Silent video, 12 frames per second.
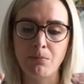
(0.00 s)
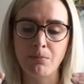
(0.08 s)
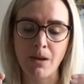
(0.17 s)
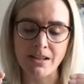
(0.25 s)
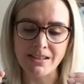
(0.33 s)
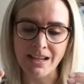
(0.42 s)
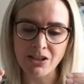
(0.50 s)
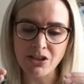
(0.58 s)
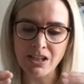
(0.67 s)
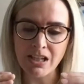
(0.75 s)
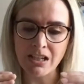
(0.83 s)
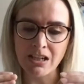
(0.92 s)

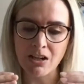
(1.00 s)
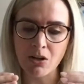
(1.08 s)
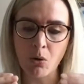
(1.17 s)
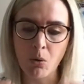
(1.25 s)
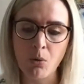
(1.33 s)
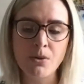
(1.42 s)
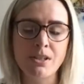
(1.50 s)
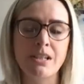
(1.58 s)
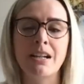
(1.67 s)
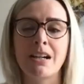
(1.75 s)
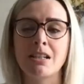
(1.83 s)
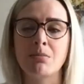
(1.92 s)
essentially causing
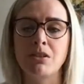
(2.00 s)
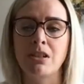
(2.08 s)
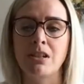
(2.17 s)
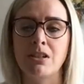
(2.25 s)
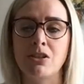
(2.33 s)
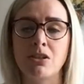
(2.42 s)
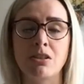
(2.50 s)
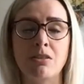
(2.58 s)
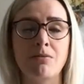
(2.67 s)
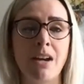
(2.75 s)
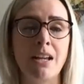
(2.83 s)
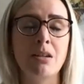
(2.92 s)
Aspergillus to
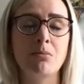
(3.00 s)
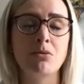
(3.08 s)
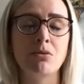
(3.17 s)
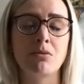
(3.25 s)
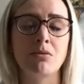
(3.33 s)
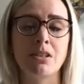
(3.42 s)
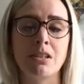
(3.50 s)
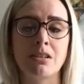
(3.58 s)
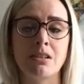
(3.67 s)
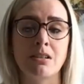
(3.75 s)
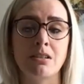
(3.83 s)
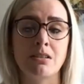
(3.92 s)
develop drug
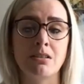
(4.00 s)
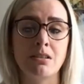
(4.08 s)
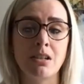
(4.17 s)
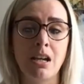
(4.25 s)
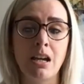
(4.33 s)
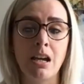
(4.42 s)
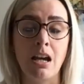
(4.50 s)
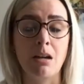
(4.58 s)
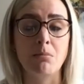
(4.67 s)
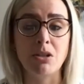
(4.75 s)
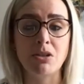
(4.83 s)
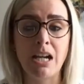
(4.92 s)
resistance
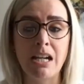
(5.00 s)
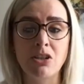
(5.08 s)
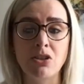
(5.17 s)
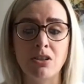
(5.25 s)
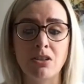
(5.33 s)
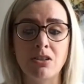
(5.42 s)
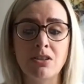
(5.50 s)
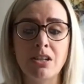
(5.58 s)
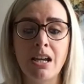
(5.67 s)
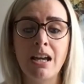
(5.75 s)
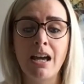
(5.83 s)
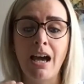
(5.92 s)
mutations.
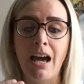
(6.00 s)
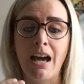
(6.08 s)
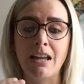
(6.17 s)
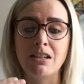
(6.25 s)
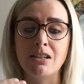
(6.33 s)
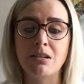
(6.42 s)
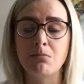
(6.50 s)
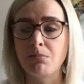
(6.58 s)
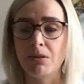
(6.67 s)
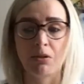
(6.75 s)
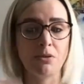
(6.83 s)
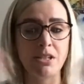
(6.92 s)
And
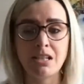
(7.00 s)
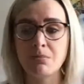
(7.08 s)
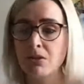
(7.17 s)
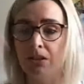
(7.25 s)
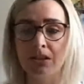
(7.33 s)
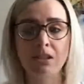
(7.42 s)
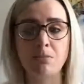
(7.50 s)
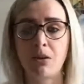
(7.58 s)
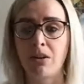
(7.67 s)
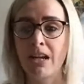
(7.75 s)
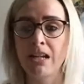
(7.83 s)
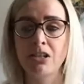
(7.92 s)
because Aspergillus
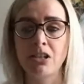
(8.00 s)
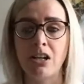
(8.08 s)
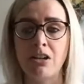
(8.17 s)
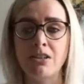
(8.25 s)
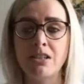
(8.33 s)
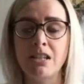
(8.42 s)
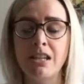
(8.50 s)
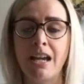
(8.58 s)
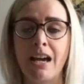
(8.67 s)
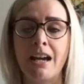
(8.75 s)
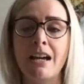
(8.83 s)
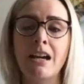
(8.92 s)
sporulates, it goes into the
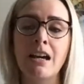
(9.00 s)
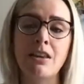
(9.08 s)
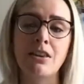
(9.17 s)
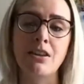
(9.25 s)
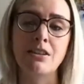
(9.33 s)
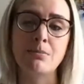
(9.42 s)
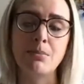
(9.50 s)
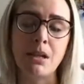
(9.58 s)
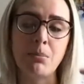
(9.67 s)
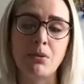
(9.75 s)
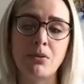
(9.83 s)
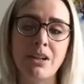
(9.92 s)
air, that
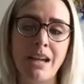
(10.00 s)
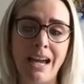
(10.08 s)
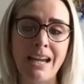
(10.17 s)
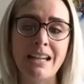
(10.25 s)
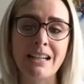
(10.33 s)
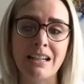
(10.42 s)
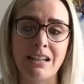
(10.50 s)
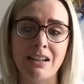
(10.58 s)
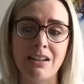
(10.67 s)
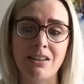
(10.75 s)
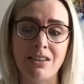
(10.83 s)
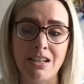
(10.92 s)
people are
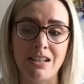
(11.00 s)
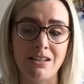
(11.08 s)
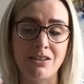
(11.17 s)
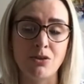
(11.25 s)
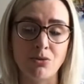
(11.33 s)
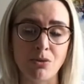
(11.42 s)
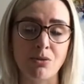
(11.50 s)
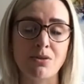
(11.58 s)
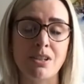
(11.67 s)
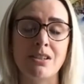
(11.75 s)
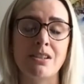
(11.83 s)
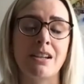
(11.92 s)
inhaling these drug
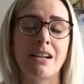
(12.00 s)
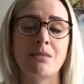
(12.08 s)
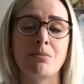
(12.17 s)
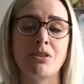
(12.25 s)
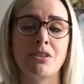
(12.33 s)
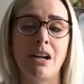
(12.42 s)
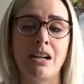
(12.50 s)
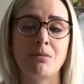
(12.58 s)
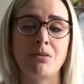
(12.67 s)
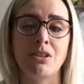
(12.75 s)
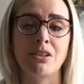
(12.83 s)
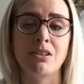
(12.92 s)
resistant
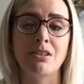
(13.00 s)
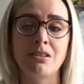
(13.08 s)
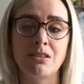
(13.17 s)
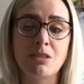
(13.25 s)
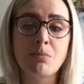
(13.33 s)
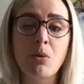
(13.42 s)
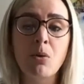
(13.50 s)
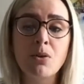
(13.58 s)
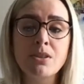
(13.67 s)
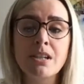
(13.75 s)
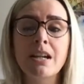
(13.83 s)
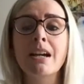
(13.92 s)
Aspergillus spores